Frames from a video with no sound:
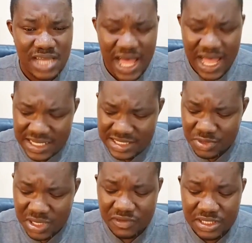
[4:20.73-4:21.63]
And we
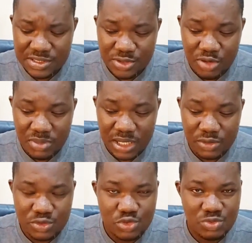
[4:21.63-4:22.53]
have always come
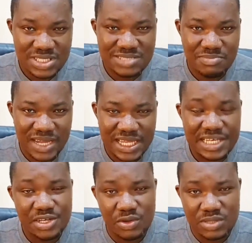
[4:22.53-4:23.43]
out with buying
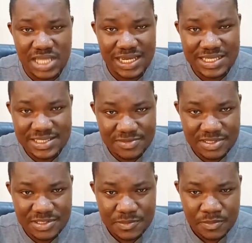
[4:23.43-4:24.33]
the alternatives.